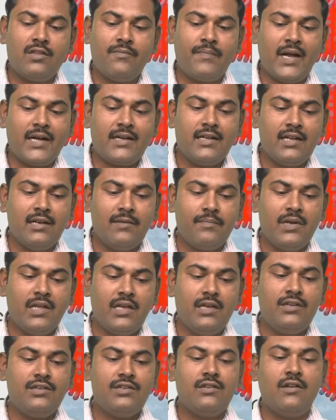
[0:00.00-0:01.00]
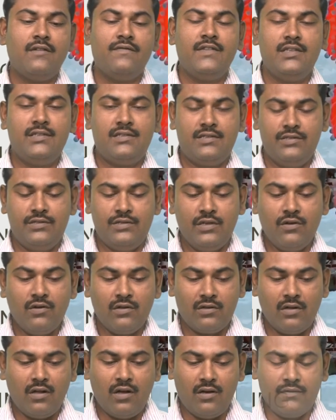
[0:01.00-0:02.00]
practical application of this Zeroth
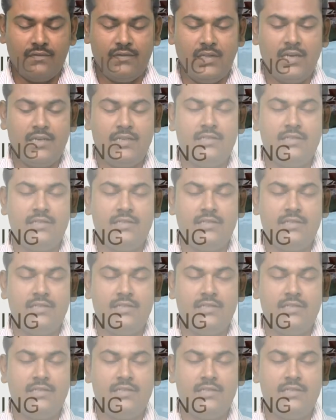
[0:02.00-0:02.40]
law, that is the